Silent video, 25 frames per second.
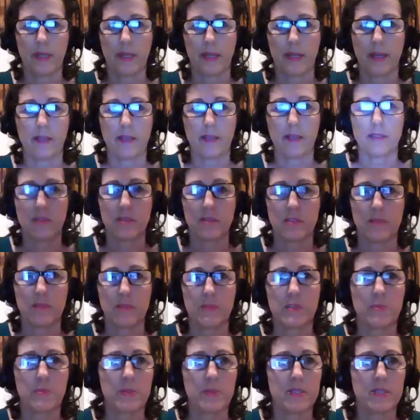can answer some
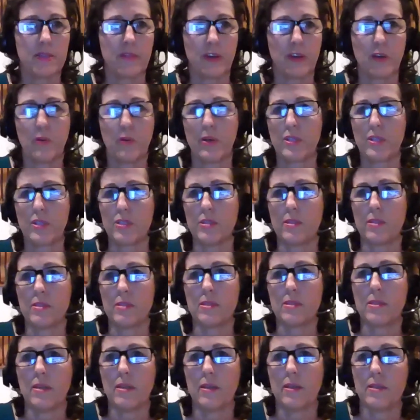specific
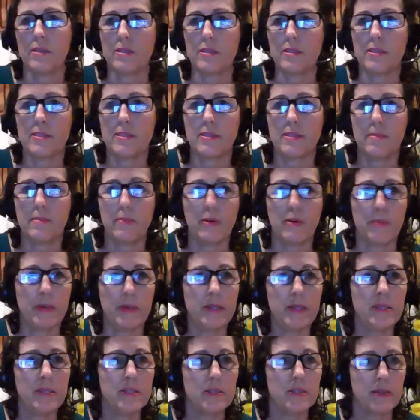questions in just a
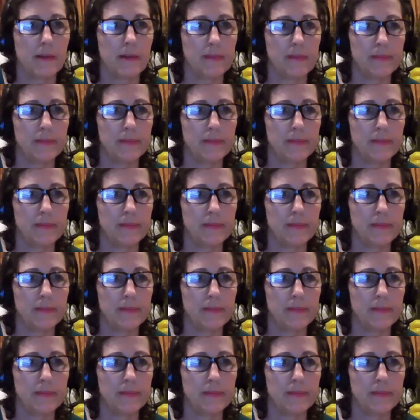moment.